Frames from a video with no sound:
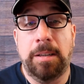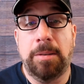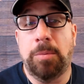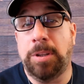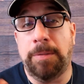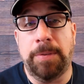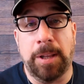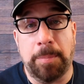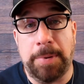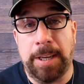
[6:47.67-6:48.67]
with the
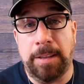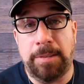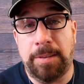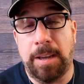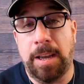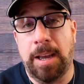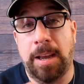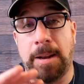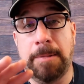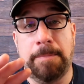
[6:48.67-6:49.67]
Philippines,
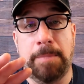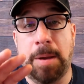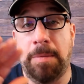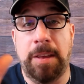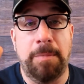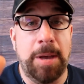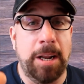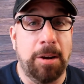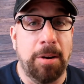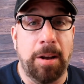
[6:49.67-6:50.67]
and maybe they've met
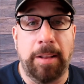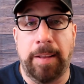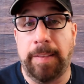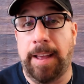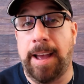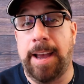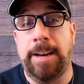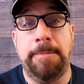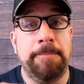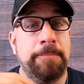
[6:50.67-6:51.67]
a girl
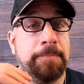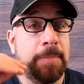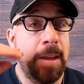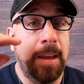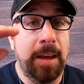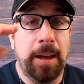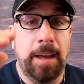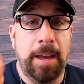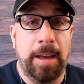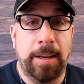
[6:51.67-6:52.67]
online
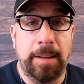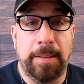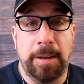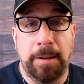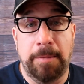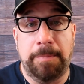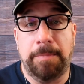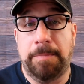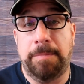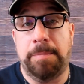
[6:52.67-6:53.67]
and they're
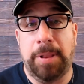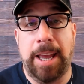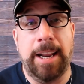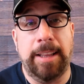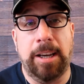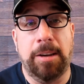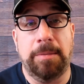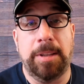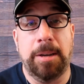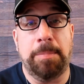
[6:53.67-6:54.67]
planning to
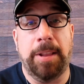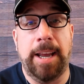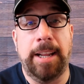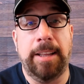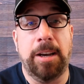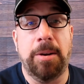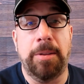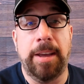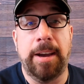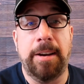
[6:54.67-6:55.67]

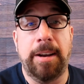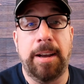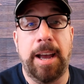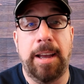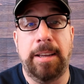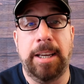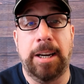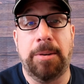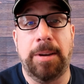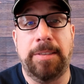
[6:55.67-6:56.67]
go there,
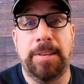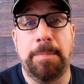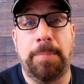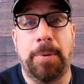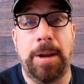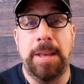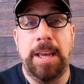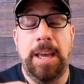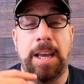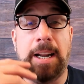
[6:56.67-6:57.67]
at some point,
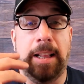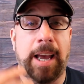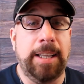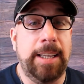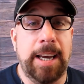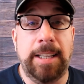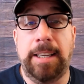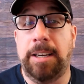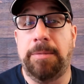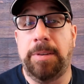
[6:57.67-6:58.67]
and they like the
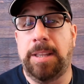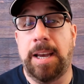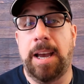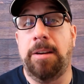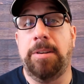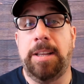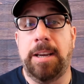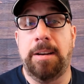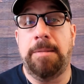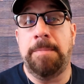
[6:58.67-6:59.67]
idea of retiring
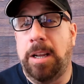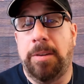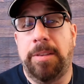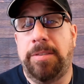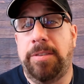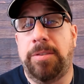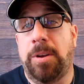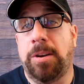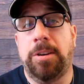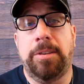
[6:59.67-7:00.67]
there. This is
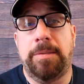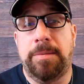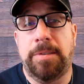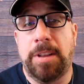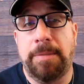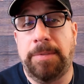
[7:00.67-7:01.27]
all good stuff to